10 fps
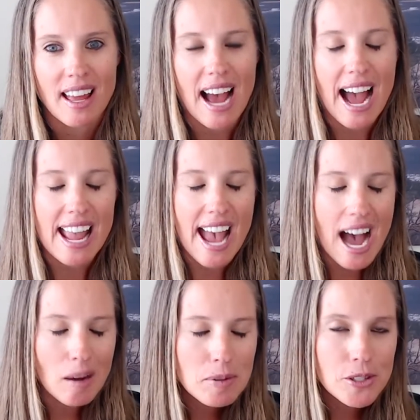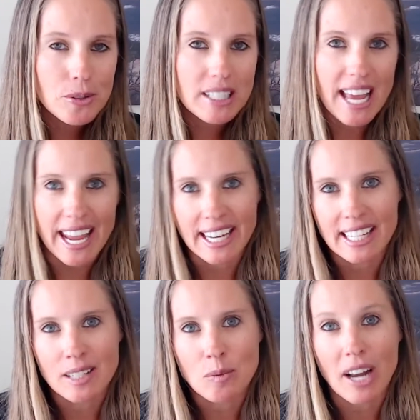I absolutely
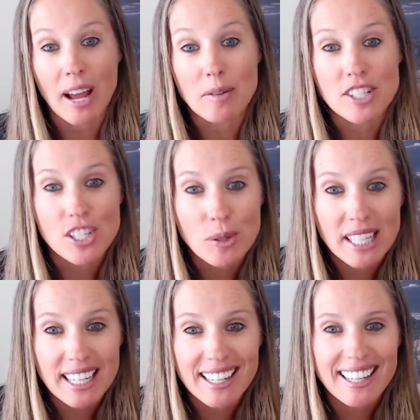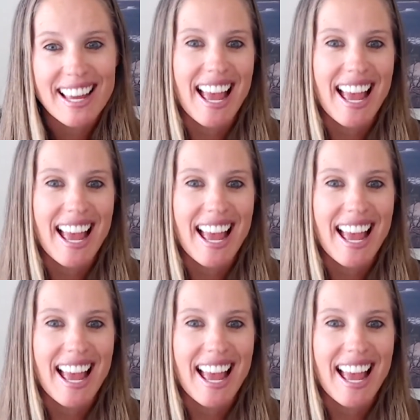hated what I was doing.